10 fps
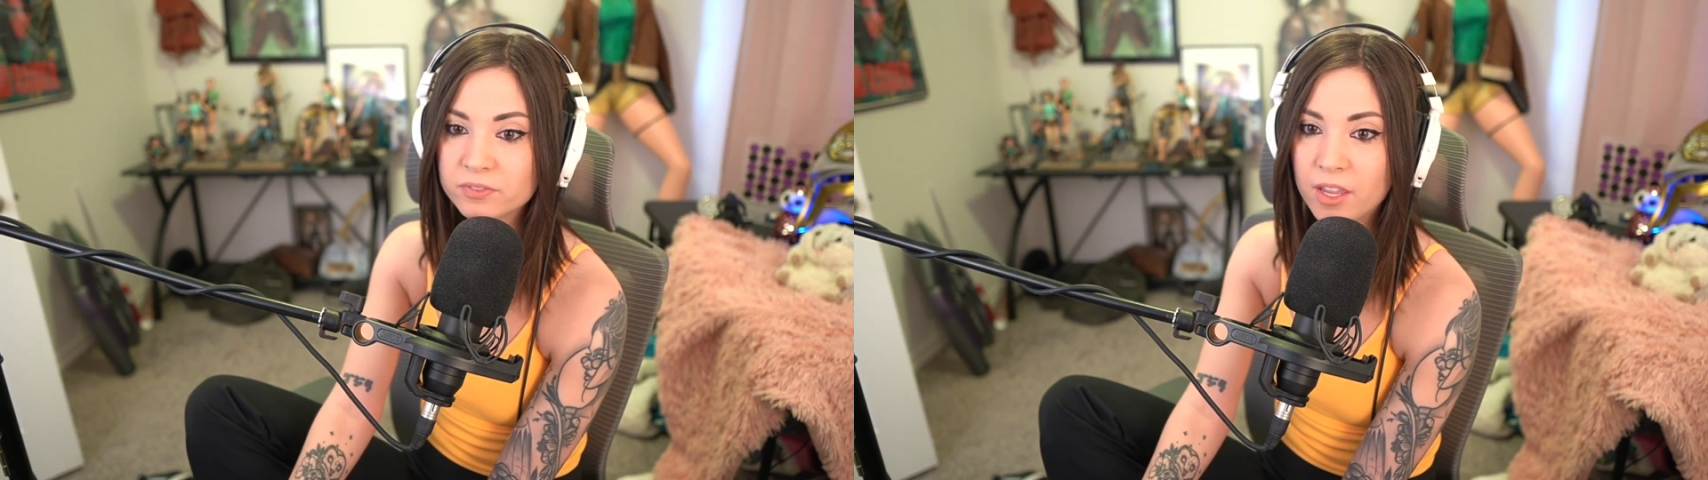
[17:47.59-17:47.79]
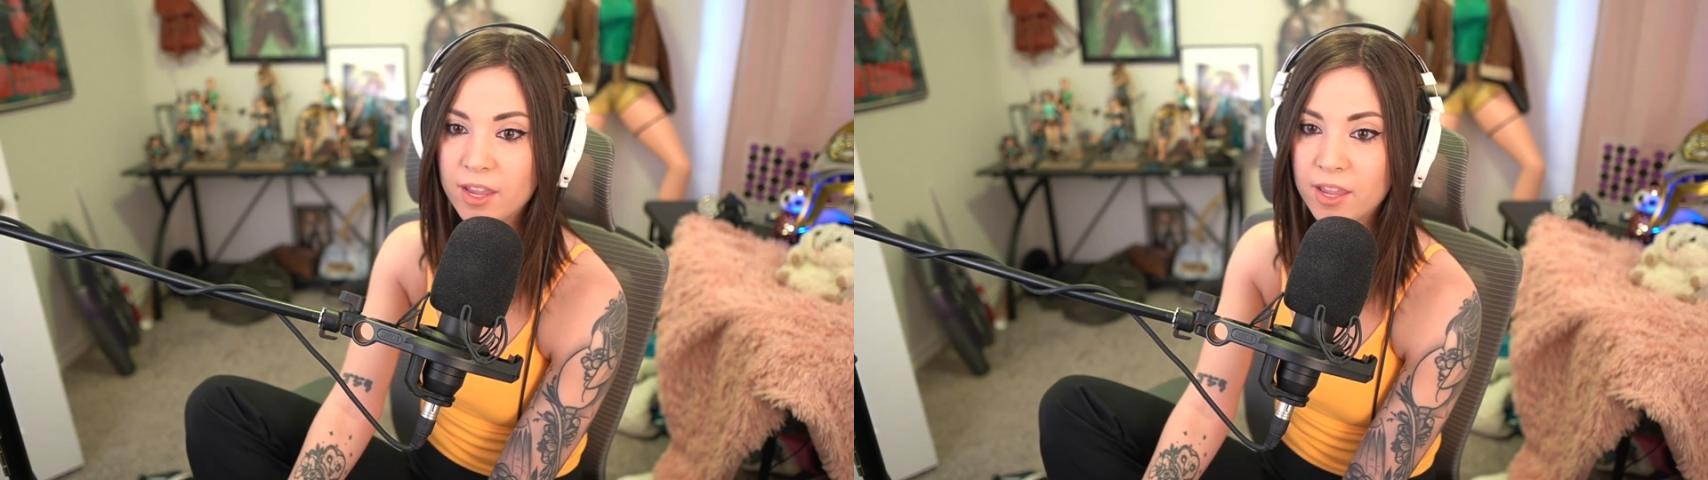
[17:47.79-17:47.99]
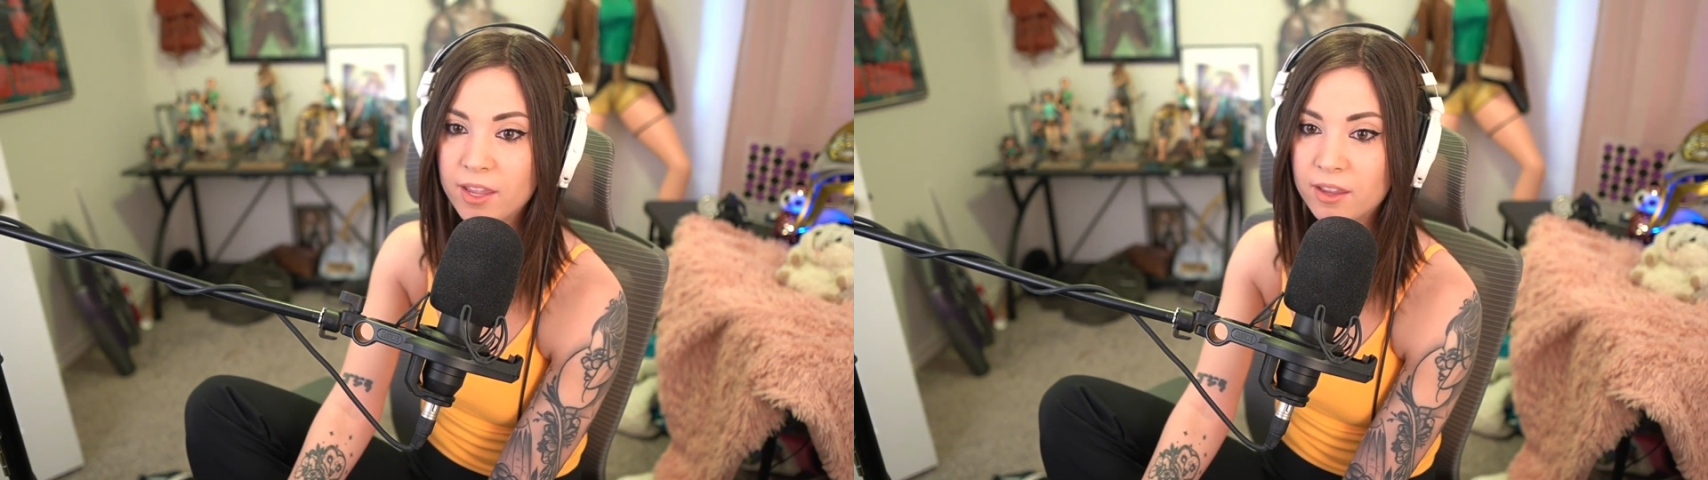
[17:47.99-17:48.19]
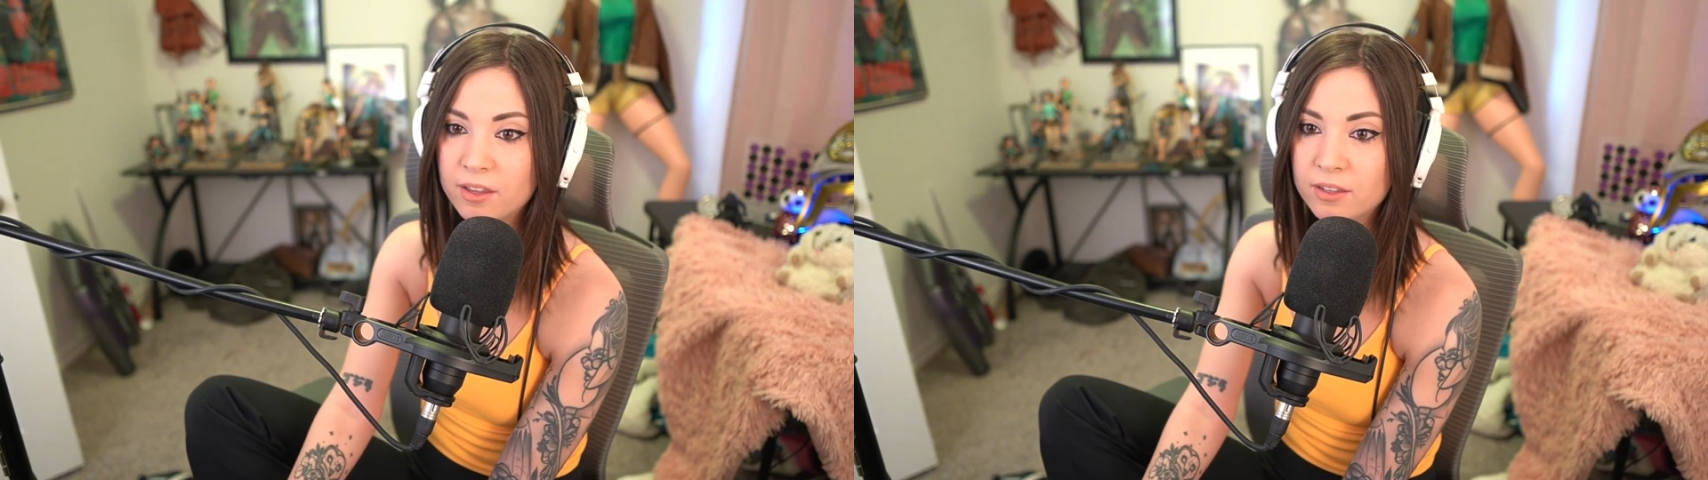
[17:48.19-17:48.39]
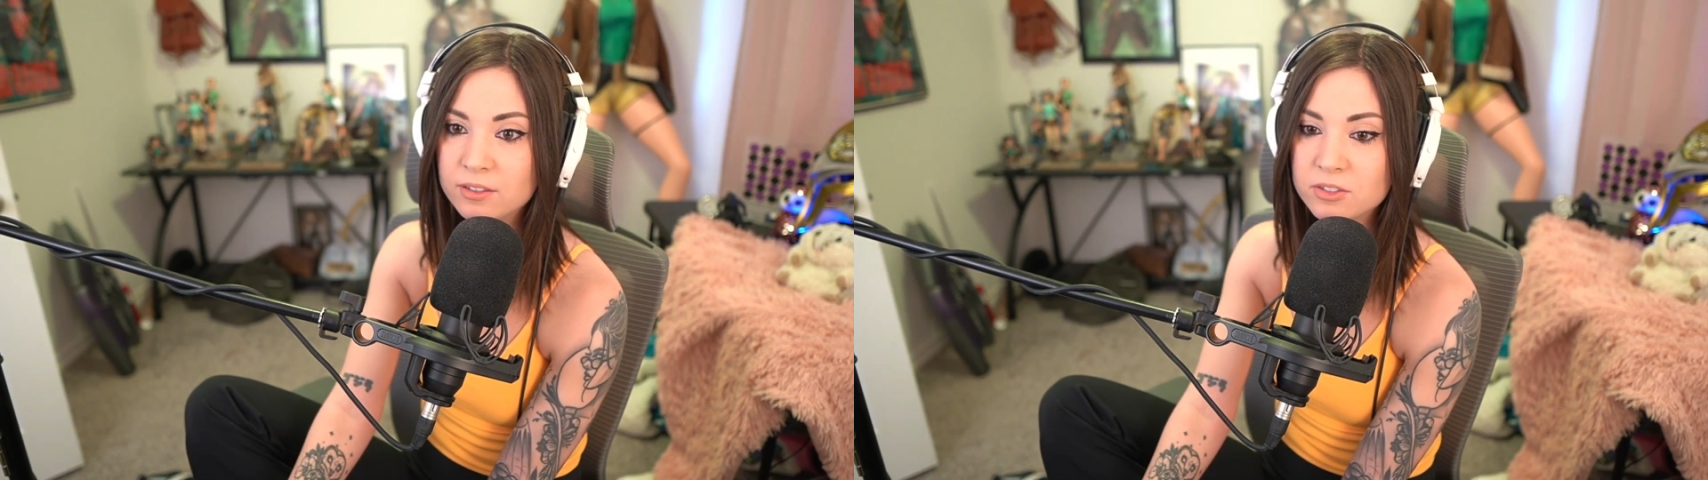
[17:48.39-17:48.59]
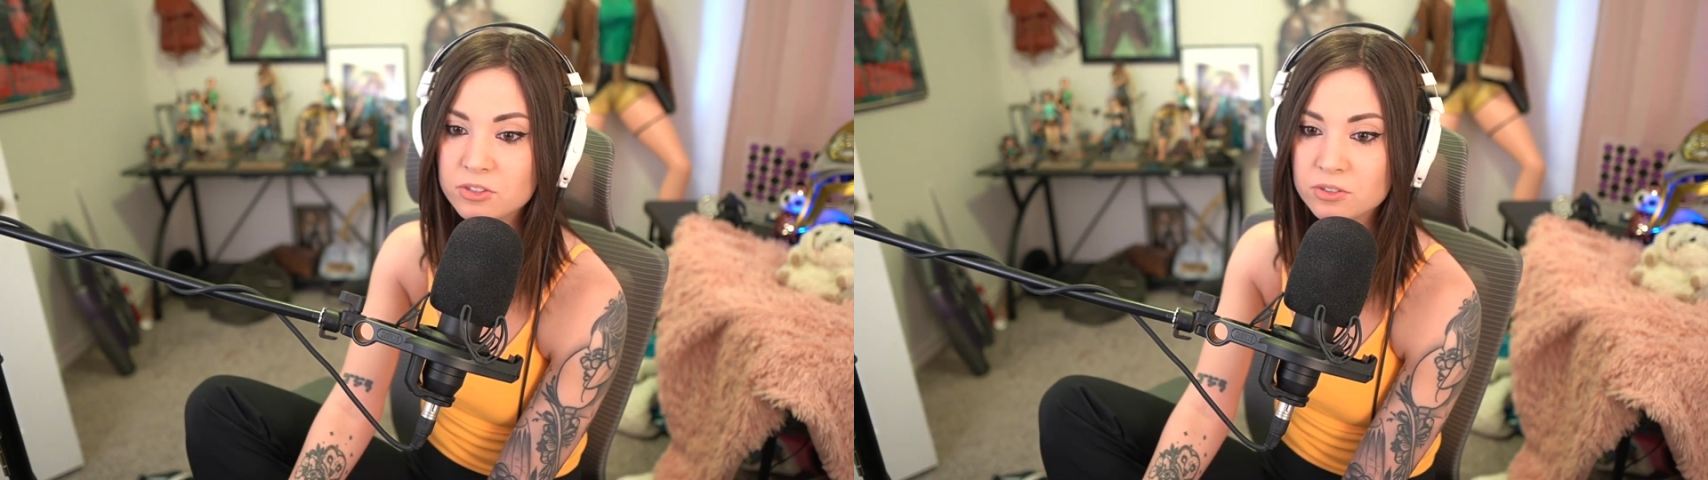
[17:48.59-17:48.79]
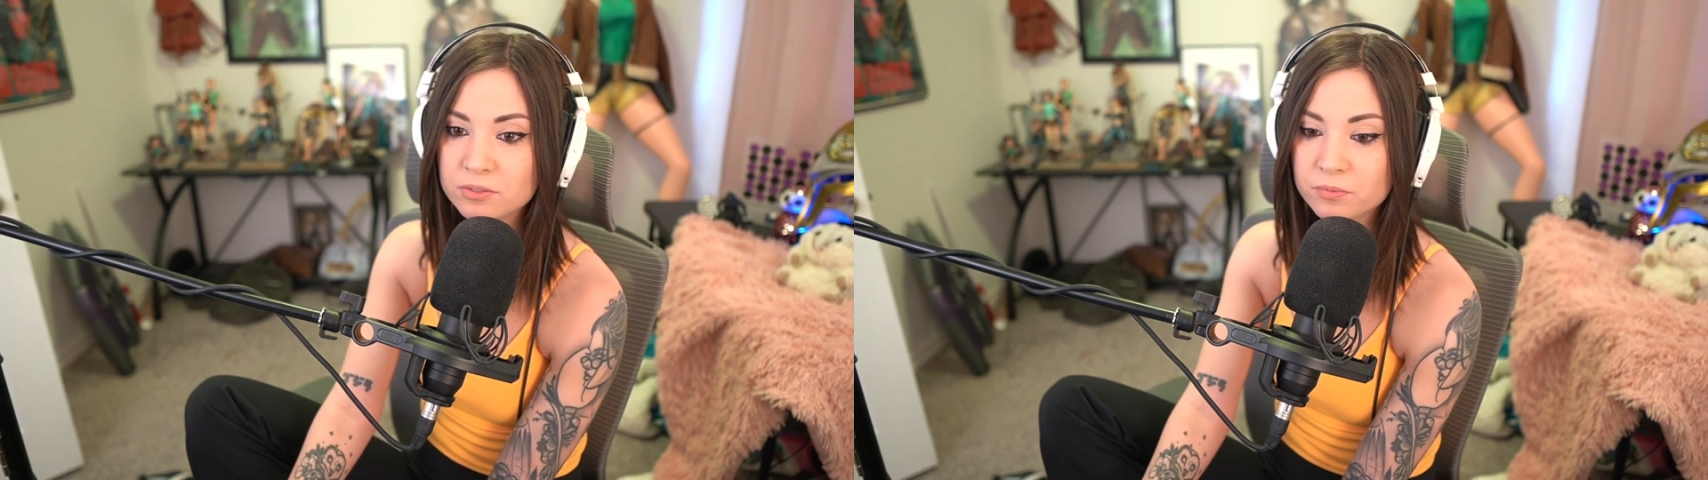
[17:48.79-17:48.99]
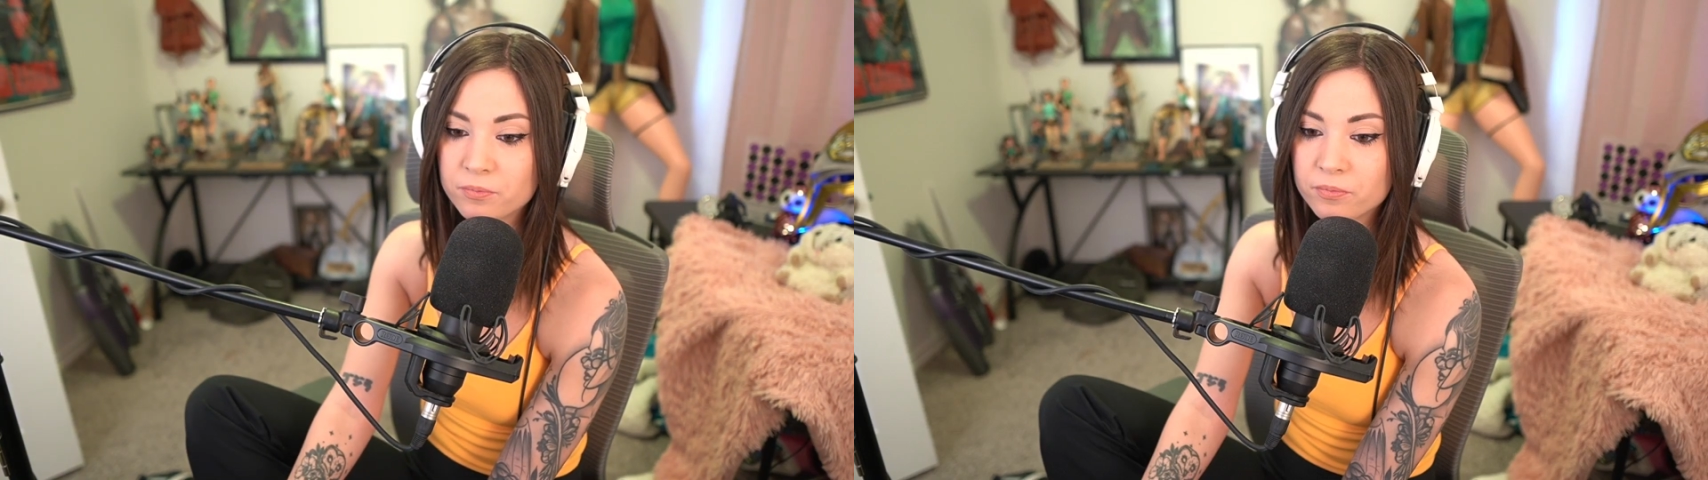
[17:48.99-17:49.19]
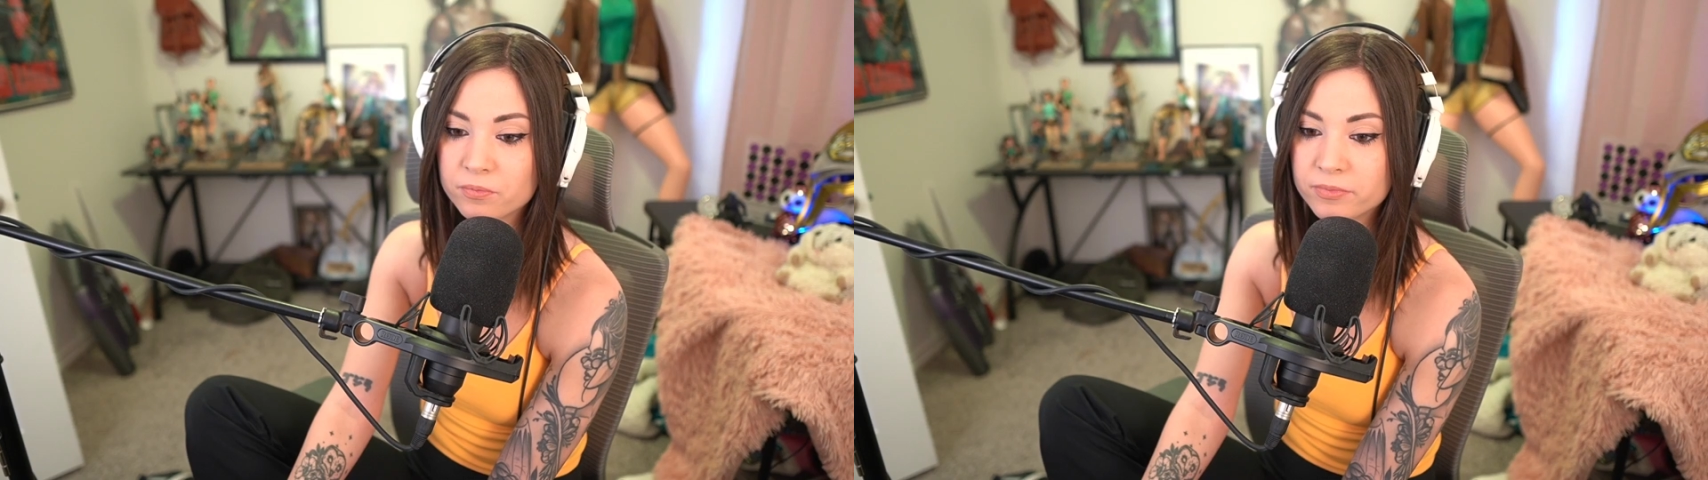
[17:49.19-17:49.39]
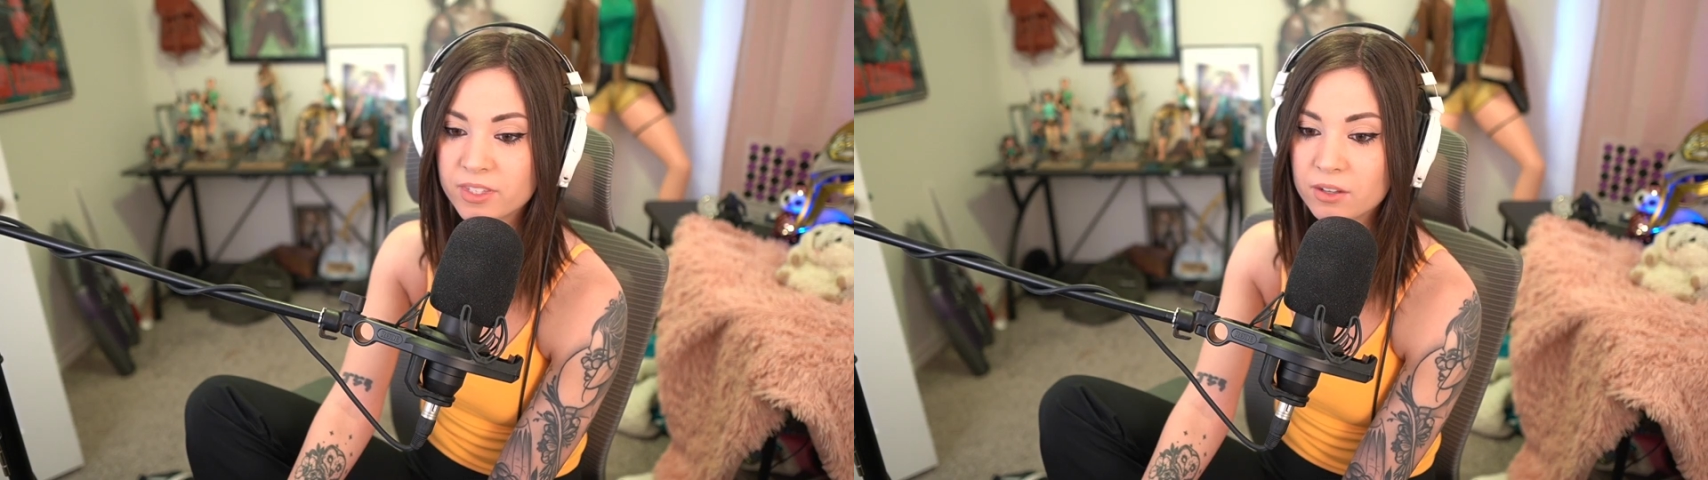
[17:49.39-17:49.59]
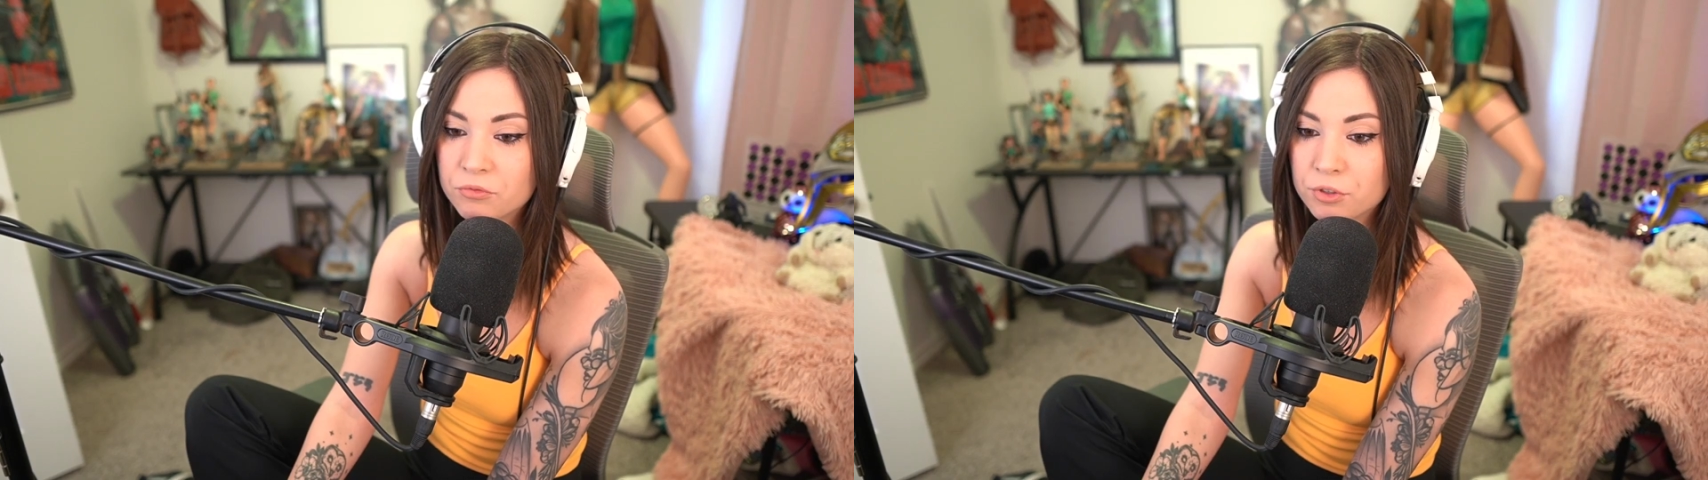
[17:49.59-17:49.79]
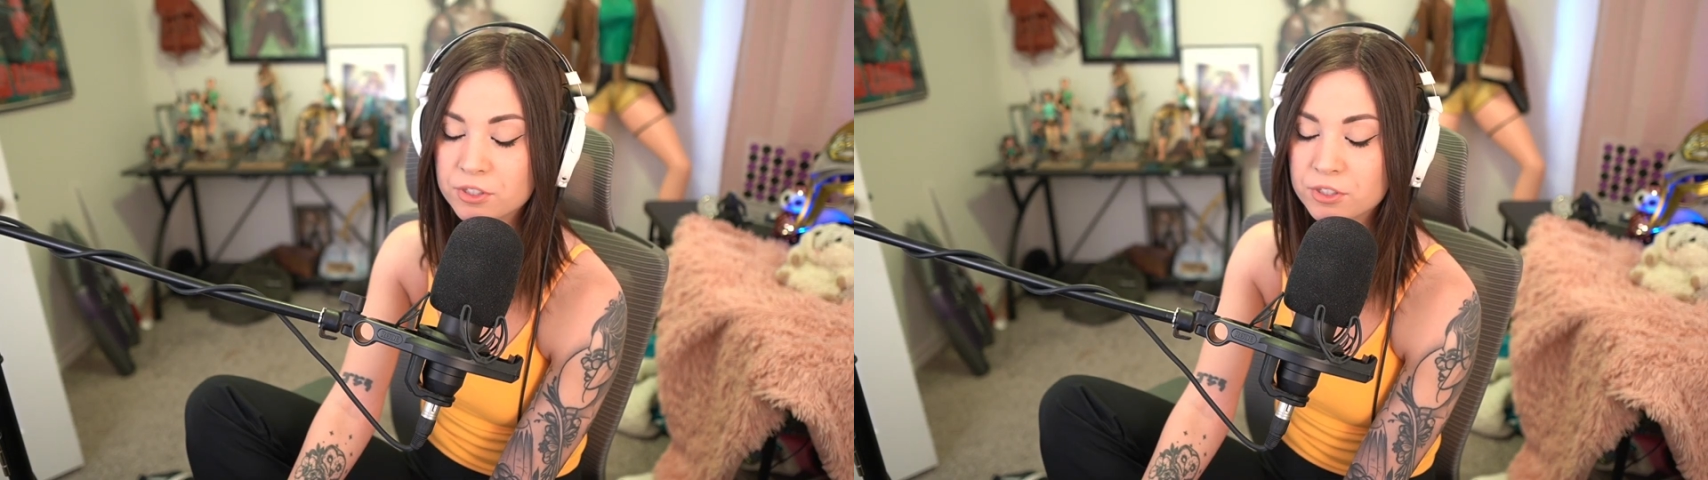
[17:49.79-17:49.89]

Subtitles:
And for